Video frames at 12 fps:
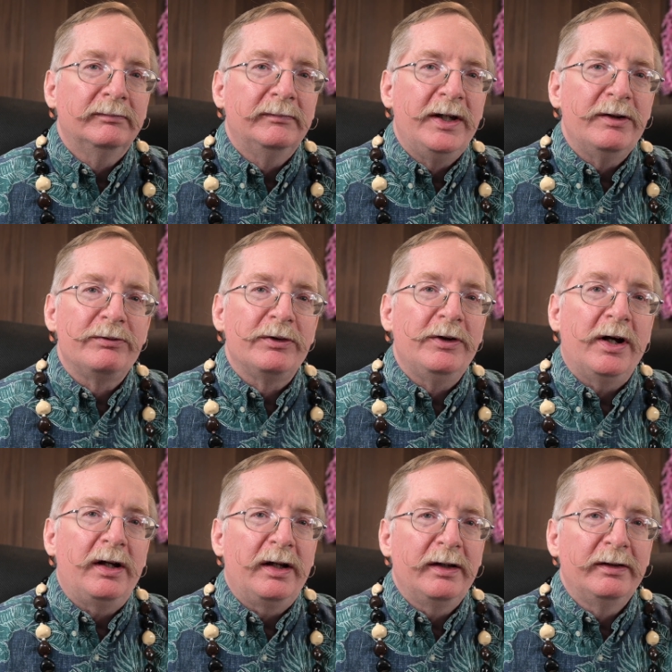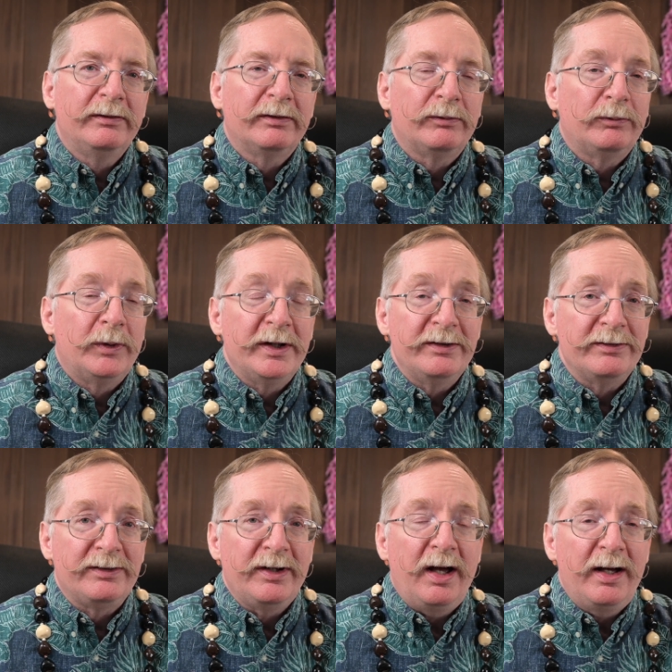Give to God what is
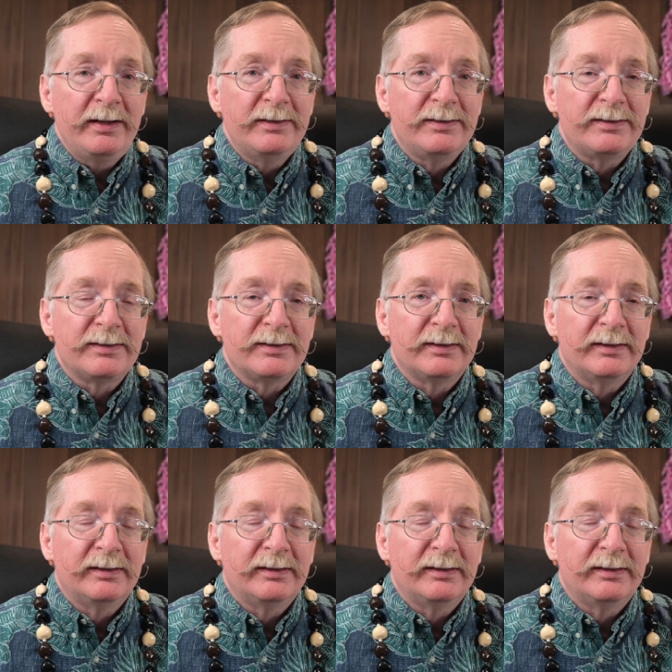God's